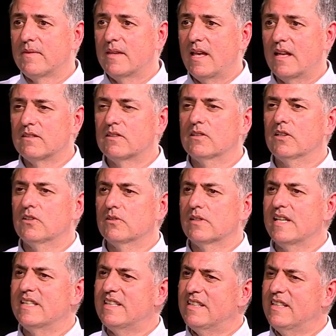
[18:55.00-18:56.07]
And so
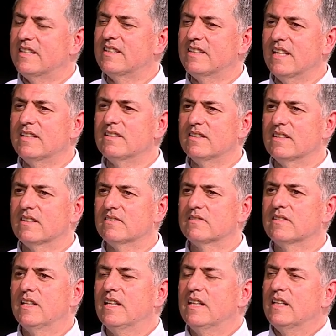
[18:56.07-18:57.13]
it's this sense of
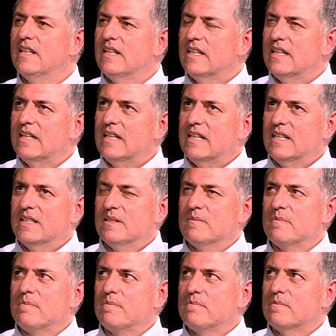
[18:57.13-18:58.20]
um,
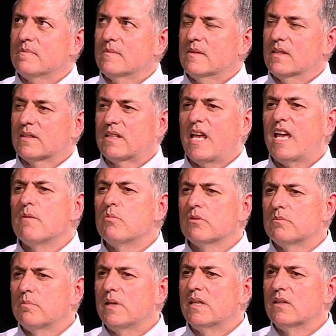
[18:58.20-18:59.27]
the table
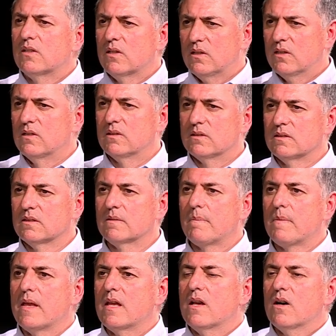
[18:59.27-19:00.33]
being turned
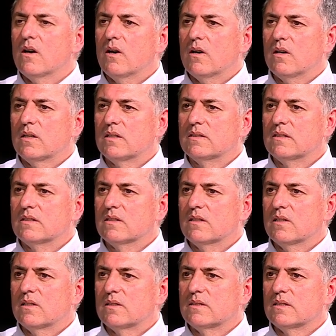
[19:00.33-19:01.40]
on,
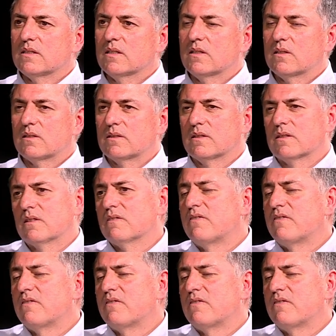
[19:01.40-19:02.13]
on, on the